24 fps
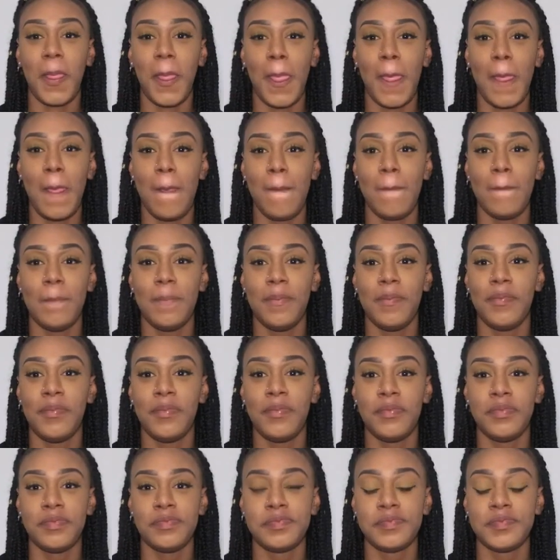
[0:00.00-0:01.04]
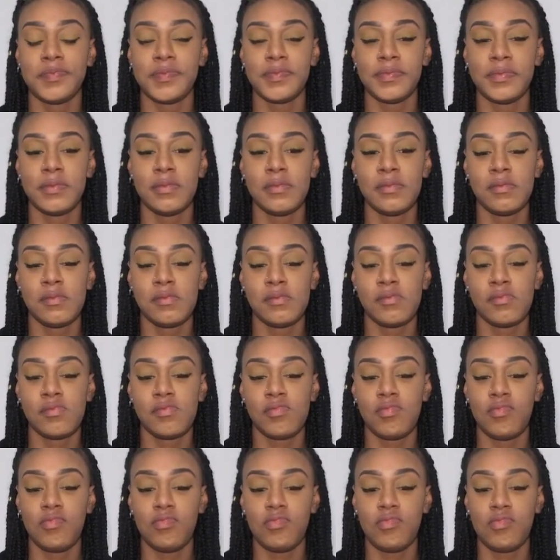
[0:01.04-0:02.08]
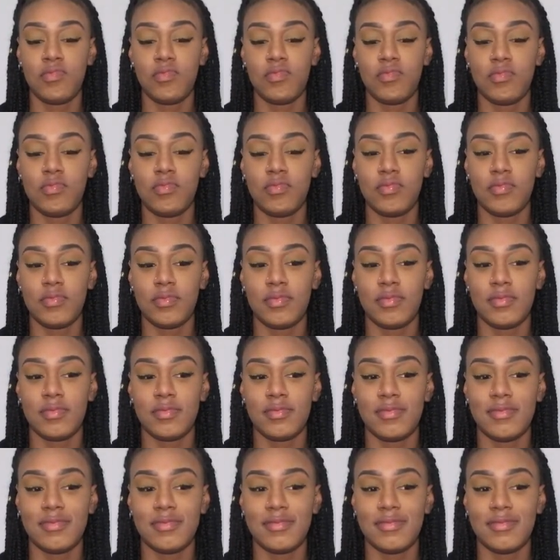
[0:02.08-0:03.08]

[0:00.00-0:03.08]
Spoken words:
What kind of things do you do when you are there?